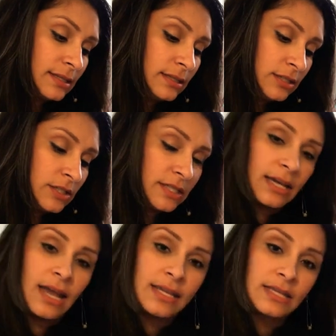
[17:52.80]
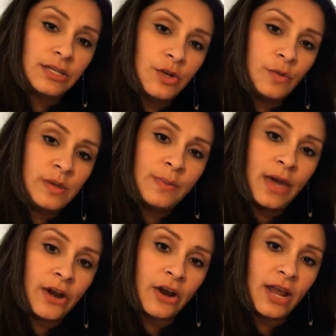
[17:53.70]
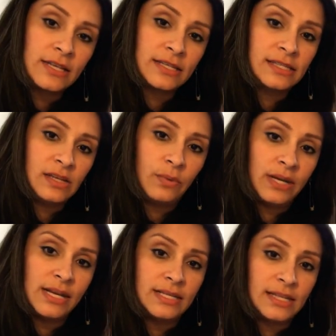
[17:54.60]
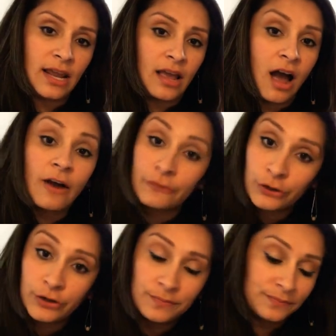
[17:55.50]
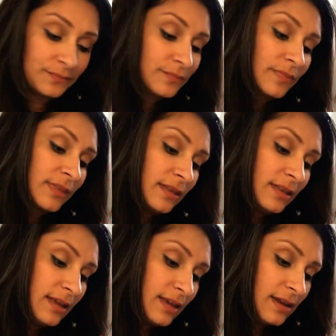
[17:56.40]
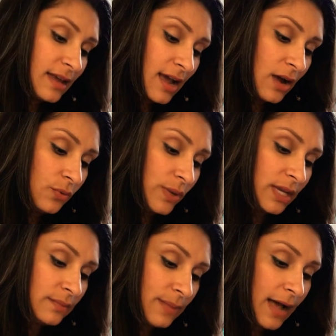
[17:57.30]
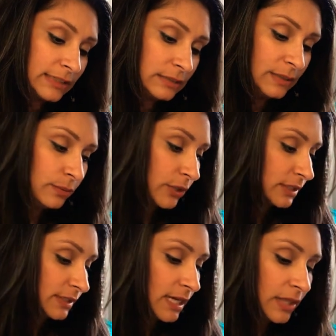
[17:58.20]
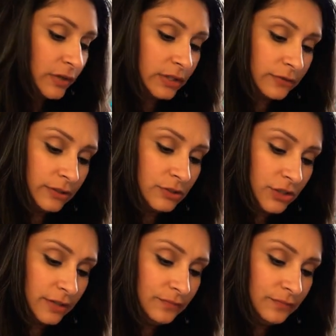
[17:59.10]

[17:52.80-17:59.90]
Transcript: Just to kind of get to know me better and to see what it is that I offer and how we can possibly work together in the future.